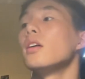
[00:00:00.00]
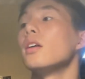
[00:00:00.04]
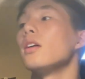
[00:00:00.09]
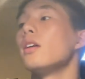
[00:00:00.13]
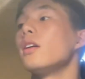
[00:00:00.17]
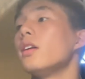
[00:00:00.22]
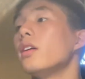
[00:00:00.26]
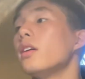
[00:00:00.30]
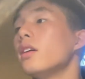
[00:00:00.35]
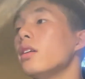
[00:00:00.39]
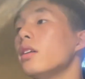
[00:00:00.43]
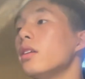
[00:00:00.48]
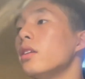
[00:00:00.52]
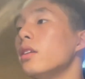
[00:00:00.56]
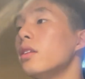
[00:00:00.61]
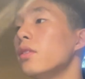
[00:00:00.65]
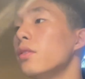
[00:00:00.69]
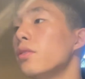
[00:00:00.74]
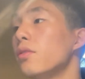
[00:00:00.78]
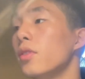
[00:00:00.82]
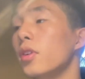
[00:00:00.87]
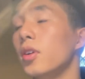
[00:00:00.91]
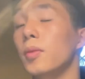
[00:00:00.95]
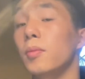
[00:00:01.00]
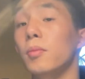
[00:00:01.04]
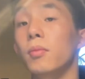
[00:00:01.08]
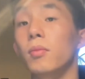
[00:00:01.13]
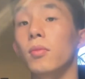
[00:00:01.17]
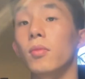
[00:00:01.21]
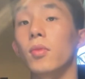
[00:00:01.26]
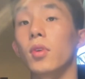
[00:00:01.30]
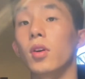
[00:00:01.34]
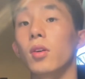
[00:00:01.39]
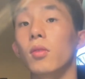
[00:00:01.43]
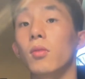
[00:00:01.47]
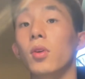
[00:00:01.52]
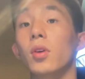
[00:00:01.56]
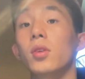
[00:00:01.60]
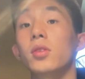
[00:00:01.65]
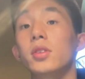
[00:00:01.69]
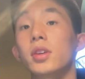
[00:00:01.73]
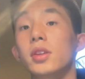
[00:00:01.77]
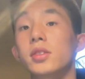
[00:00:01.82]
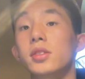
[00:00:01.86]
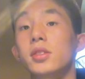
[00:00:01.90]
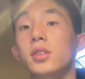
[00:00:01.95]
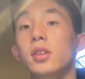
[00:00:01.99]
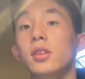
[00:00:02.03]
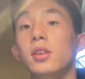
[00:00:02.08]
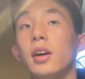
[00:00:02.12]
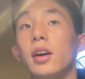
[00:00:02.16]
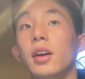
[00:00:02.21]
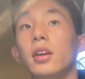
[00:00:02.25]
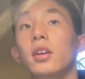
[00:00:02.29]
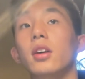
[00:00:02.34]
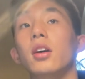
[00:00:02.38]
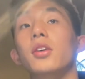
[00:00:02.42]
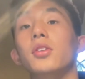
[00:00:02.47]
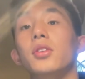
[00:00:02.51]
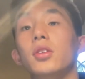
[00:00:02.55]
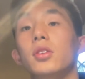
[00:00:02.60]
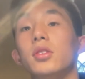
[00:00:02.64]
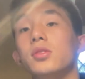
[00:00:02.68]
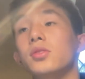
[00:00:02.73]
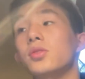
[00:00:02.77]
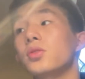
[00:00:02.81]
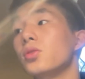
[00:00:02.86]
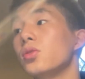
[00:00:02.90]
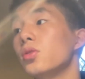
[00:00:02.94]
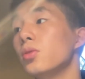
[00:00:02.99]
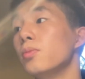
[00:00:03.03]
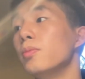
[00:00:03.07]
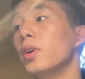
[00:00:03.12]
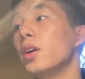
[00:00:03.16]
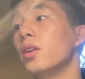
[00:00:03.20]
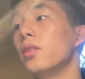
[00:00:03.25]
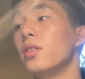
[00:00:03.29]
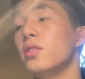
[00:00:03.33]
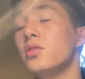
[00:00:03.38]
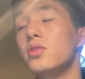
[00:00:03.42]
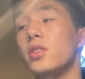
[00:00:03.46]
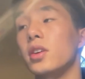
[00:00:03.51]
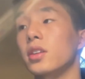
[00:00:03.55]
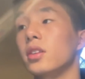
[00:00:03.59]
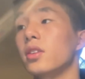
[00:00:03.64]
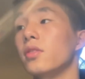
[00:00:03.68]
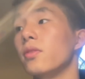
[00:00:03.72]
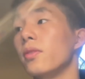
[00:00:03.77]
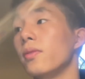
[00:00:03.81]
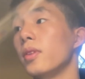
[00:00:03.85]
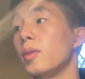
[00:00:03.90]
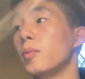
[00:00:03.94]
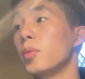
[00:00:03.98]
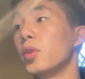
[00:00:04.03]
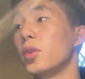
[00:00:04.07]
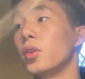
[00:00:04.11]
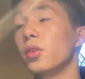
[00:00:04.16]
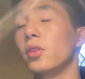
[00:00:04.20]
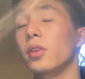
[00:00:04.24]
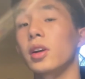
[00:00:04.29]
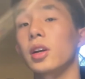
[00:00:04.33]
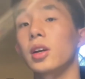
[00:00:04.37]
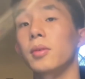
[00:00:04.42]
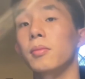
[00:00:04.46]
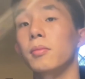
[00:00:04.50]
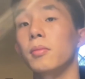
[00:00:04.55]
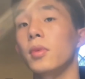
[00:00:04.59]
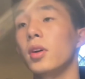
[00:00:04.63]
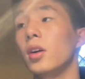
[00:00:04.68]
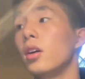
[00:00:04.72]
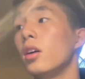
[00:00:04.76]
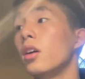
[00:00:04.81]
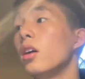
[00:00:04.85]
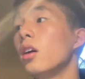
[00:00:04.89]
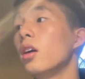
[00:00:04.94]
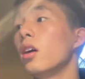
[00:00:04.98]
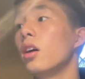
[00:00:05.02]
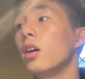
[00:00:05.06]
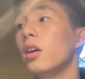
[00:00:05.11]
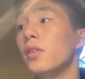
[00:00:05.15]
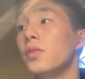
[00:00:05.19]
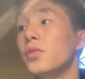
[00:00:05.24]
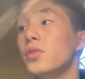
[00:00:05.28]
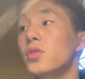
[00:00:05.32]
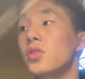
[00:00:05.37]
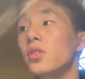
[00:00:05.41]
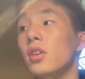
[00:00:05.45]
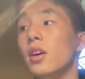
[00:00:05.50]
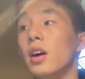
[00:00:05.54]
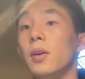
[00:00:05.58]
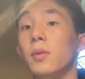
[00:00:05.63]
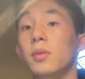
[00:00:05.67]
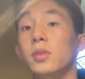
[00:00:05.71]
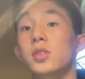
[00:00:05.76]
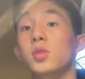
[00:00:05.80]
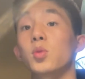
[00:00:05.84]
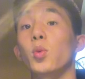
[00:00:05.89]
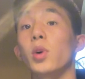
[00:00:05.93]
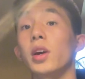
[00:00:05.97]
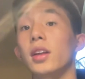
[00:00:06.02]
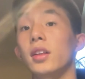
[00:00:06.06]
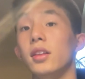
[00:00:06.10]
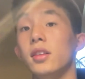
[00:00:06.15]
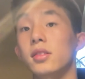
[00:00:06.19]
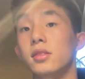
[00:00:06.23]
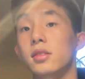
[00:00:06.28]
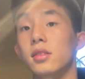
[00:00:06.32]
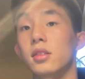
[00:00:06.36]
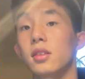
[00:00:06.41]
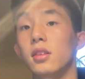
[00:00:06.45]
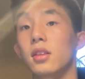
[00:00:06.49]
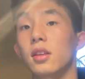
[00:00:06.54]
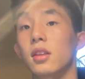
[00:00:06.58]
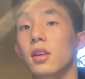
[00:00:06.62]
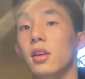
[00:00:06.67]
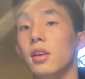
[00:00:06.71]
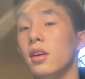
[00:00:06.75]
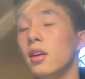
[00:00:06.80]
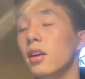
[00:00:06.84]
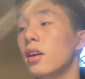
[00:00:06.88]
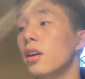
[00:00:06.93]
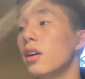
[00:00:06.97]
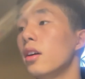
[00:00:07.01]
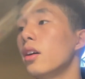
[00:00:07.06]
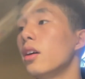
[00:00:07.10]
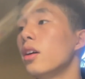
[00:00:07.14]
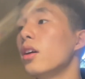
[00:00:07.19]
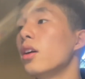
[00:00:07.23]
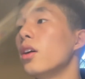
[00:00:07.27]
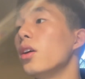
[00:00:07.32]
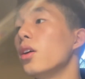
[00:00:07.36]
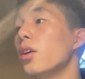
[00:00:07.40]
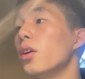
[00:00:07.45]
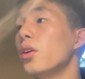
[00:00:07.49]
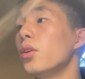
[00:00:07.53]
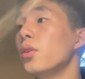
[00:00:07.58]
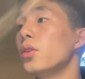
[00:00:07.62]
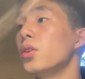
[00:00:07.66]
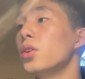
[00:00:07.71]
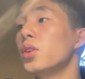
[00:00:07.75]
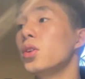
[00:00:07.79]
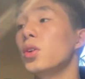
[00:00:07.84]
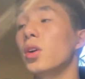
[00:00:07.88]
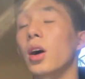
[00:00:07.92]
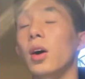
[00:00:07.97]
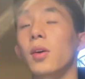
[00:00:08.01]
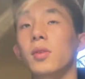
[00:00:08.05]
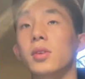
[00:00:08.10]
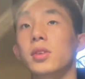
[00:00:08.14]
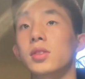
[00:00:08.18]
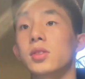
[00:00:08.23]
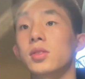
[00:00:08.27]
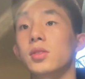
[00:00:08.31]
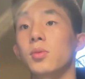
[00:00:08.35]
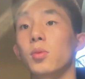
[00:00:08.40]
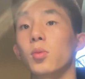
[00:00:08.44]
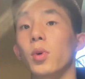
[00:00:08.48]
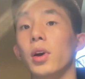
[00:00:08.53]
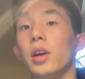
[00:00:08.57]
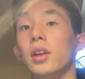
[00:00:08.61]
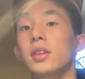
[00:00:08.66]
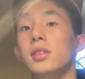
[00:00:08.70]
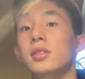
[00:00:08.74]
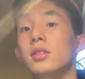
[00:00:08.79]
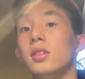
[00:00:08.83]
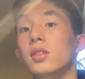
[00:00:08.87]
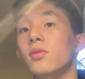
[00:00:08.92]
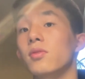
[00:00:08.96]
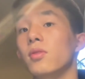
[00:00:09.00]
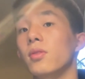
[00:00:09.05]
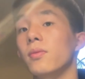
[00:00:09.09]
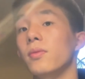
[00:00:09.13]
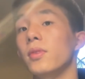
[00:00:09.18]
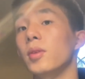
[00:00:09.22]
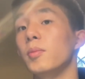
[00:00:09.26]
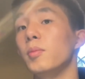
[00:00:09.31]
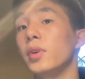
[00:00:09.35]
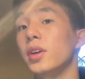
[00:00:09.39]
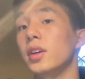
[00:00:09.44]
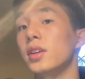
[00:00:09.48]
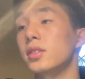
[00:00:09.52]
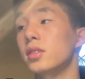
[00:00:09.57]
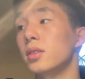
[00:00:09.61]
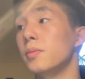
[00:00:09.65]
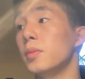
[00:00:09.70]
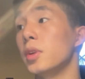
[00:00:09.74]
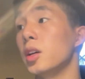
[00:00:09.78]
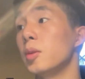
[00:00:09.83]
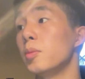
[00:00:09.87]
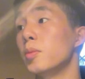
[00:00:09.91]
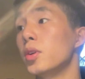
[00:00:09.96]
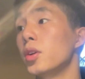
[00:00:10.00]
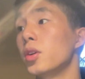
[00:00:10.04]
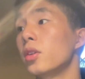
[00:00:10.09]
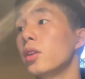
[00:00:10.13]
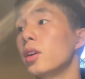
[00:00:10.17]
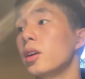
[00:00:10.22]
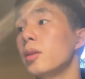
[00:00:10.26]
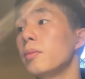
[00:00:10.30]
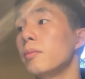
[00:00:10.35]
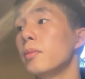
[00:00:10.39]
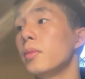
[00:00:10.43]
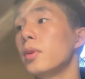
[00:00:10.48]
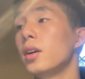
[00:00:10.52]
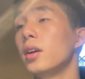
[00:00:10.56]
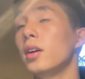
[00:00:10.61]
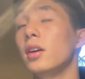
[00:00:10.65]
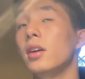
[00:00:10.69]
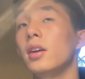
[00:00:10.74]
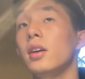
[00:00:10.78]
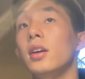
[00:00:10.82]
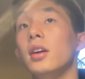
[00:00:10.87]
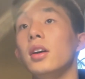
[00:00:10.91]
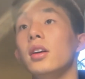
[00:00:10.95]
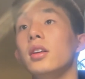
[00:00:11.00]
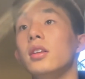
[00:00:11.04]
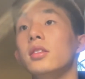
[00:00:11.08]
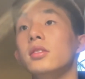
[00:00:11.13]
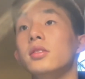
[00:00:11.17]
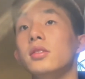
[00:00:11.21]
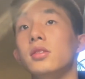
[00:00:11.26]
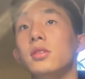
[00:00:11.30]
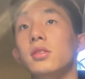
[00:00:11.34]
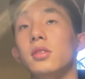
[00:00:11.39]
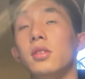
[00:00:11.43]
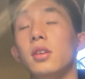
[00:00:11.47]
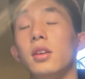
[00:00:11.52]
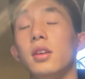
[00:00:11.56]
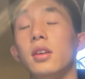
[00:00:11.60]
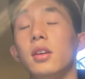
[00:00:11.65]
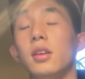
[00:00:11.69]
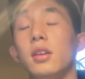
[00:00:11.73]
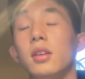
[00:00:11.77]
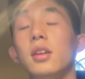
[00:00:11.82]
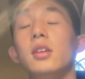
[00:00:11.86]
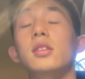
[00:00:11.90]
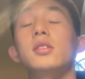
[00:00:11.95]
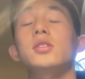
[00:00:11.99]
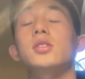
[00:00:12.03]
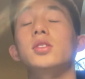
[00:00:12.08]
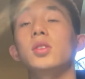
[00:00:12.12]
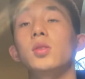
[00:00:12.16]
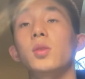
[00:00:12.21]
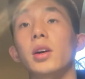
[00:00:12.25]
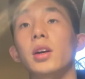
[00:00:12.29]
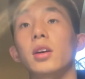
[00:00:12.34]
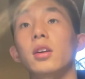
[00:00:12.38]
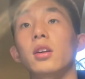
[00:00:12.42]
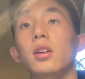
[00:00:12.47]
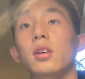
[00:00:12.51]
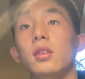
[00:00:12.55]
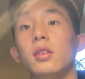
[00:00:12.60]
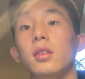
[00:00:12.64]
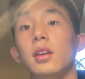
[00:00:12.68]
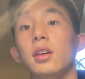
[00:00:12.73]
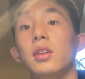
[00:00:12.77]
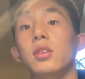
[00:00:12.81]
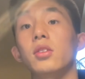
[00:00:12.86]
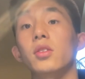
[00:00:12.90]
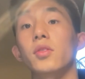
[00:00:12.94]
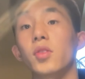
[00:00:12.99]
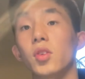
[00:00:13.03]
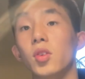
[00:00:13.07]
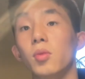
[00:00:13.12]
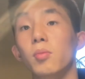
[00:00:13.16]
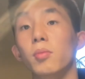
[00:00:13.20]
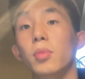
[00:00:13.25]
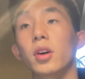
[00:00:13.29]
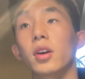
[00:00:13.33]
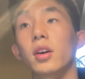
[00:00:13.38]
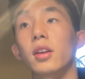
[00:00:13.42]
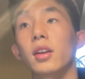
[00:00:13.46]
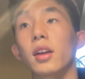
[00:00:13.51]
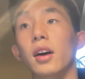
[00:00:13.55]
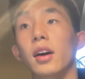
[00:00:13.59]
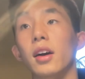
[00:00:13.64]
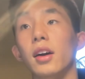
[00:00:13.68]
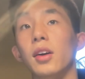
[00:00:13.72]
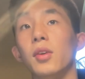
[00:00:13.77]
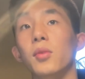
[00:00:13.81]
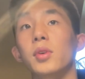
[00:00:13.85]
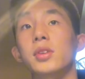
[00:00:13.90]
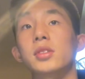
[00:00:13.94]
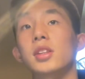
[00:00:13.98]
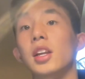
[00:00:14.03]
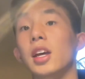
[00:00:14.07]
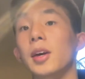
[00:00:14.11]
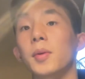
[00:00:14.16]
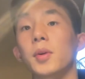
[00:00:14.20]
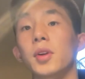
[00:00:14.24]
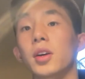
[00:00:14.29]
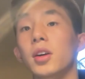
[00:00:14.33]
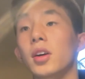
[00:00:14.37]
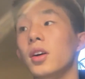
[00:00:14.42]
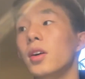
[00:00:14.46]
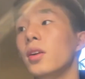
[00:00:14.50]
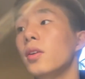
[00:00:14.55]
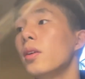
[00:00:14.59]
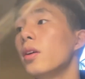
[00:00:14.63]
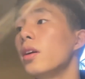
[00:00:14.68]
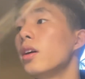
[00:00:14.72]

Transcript: And from Rochester, I got into the school but rejected from the program. Hofstra, I was waitlisted. O U, I was waitlisted from the B S M D program. N S U, I got the interview, but I wasn't able to go.